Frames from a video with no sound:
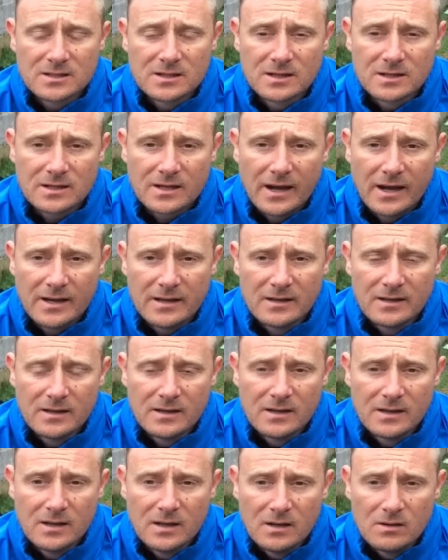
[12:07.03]
Okay,
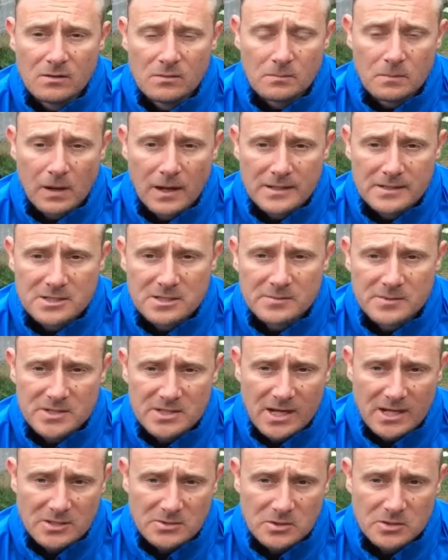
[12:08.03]
plenty of
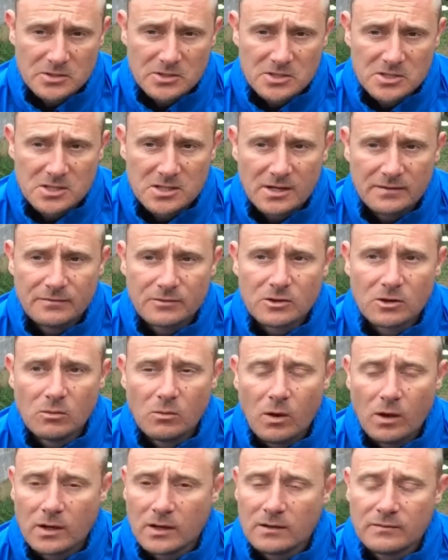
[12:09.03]
mistakes because it's a difficult
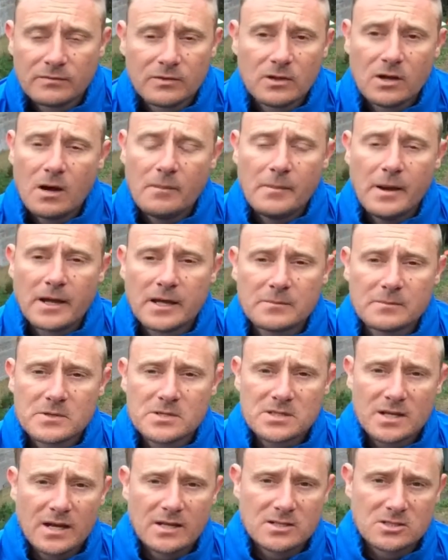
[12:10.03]
one. And if they're not making
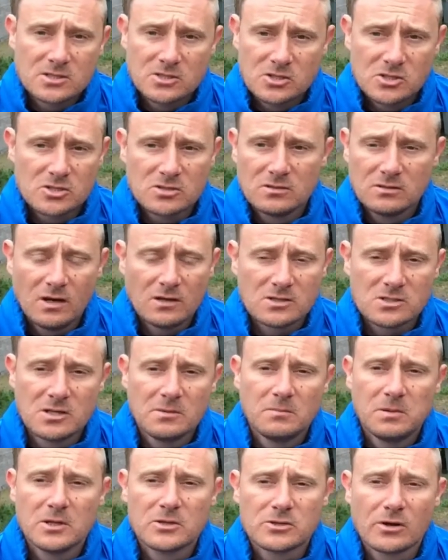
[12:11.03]
mistakes, it's not
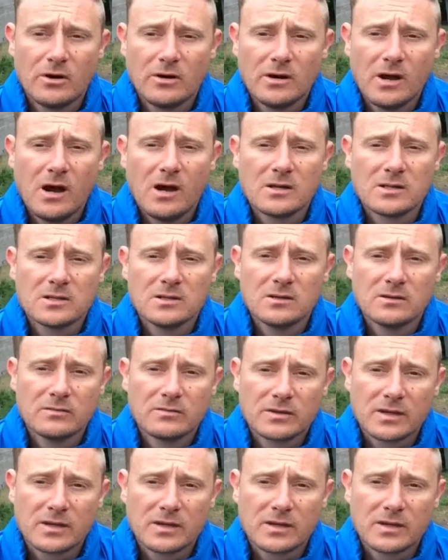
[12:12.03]
simply trying hard enough.